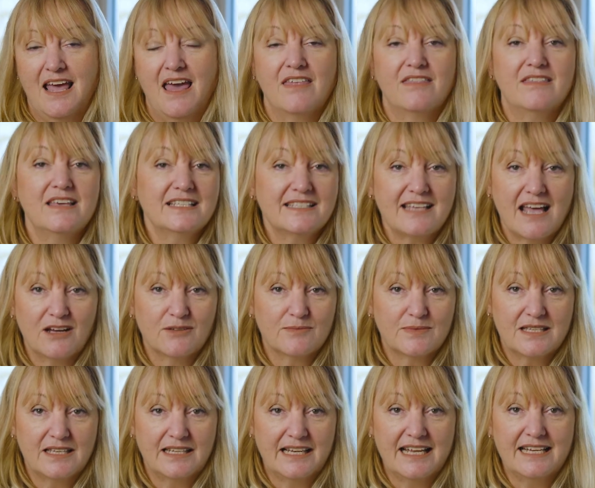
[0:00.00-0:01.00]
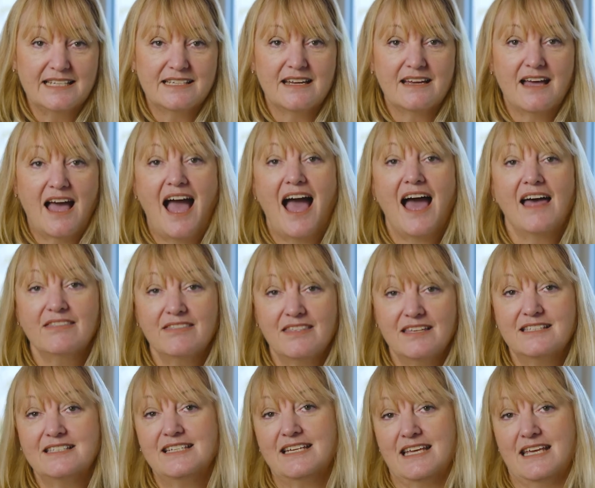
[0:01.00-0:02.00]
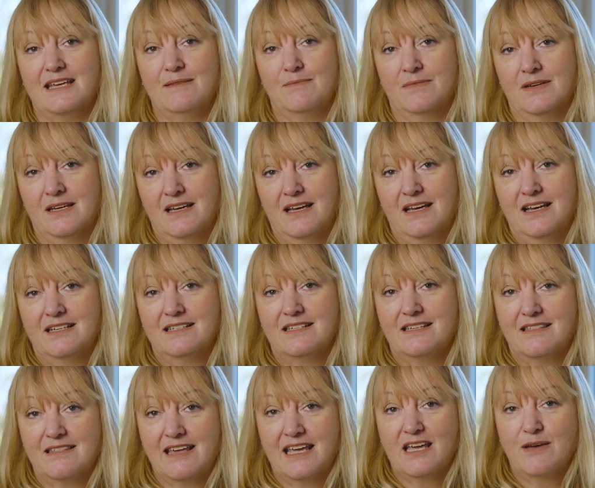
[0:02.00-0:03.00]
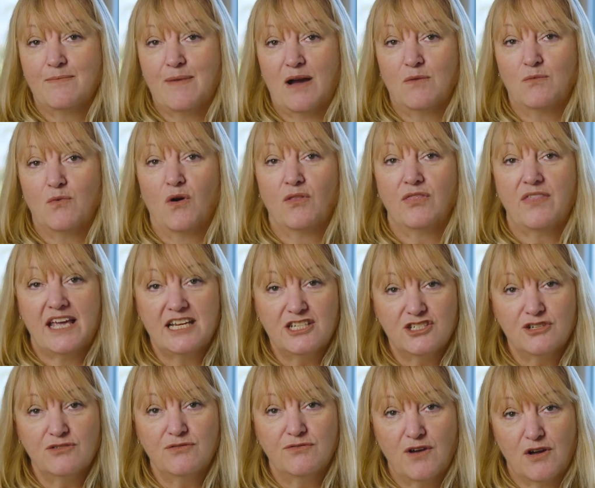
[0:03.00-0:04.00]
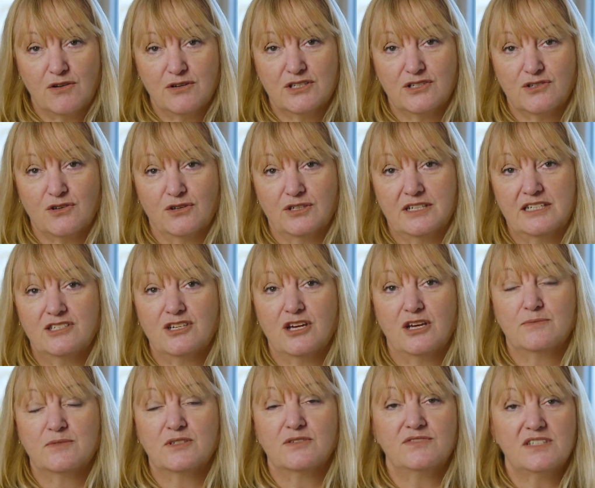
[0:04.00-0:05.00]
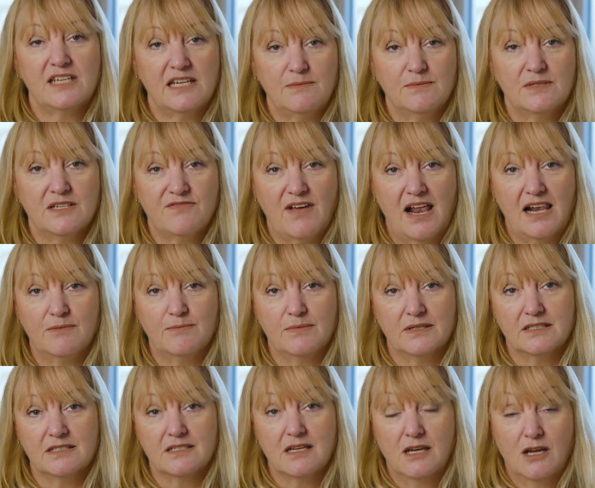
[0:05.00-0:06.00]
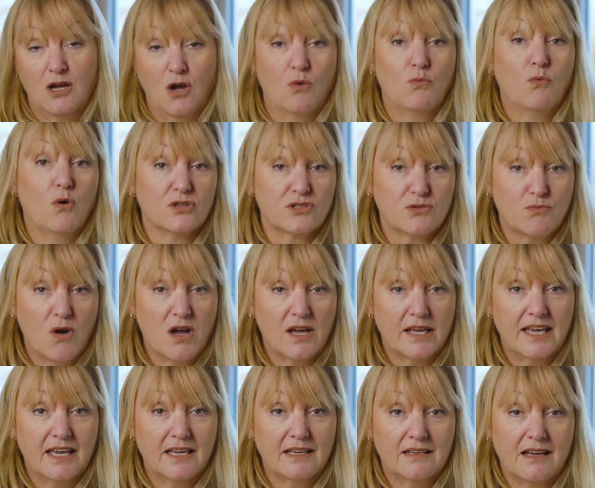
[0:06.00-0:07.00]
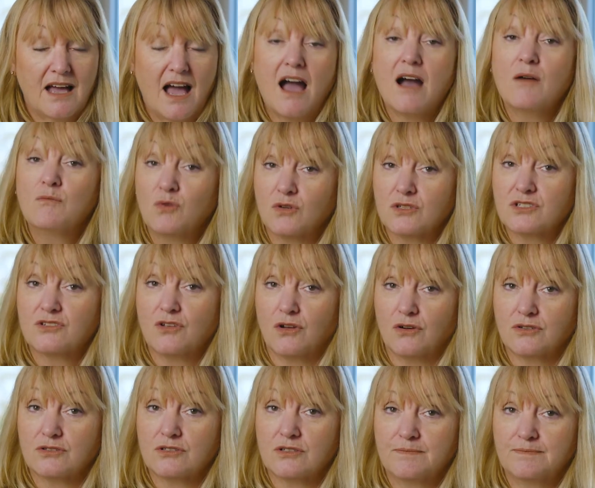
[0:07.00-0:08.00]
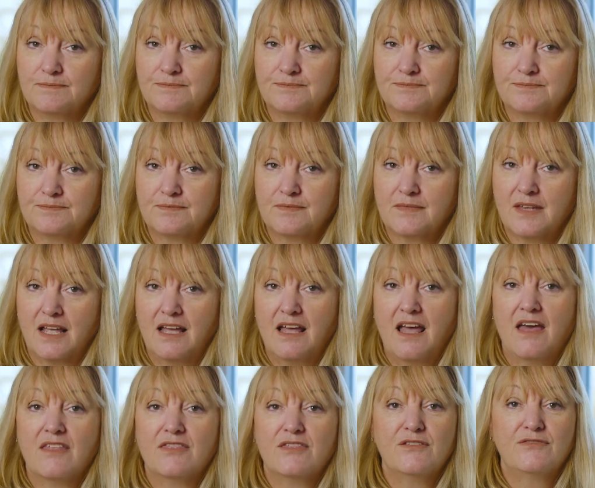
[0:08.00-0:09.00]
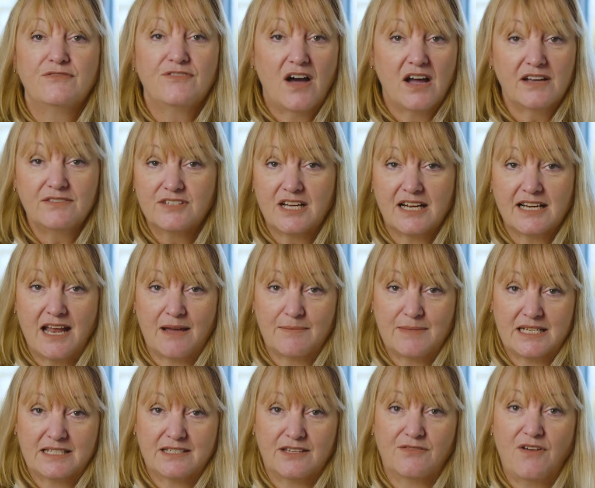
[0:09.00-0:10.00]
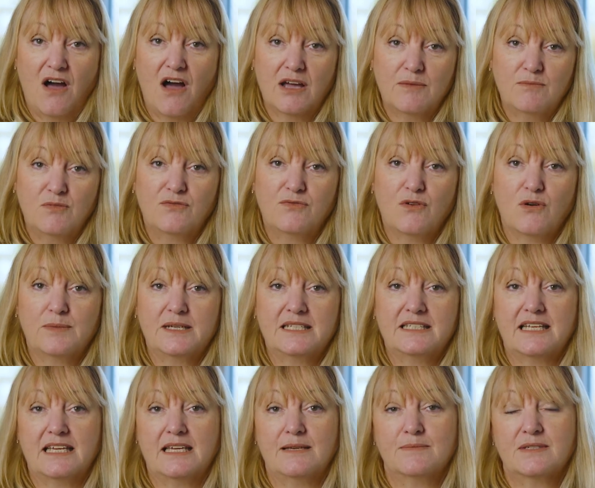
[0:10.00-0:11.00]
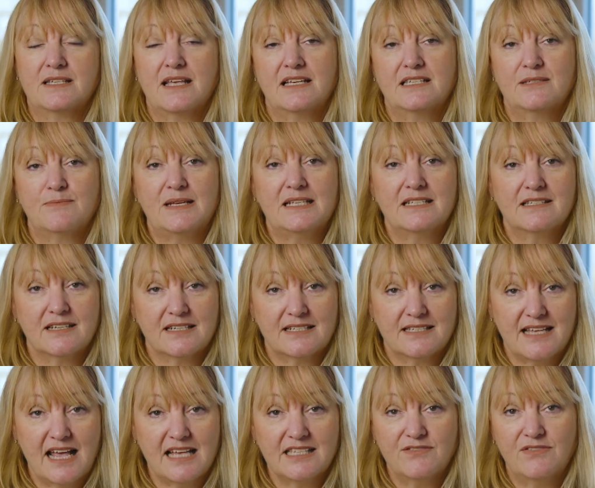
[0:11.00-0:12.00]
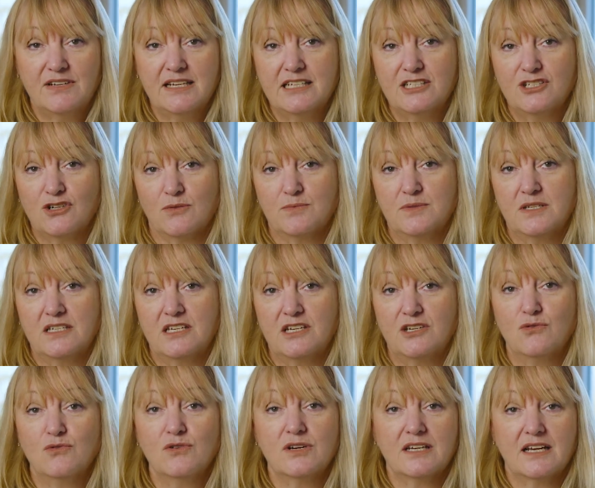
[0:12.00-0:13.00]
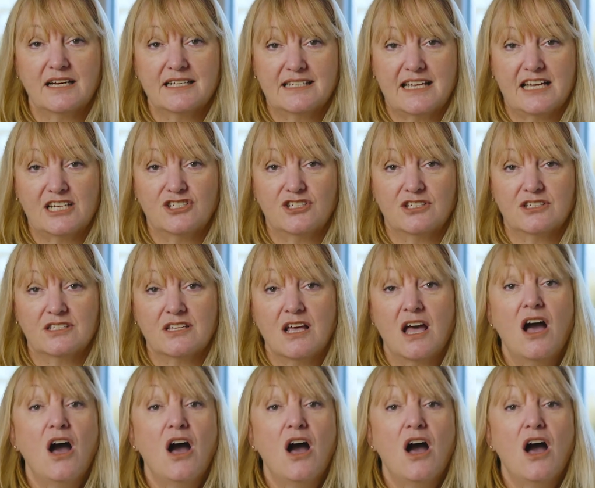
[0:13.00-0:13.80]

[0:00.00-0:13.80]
This helps the leader and the team to think about what they should focus on in terms of team development, what's working and what's not. The 5 dynamics of high-performing teams has been successfully adopted in organisations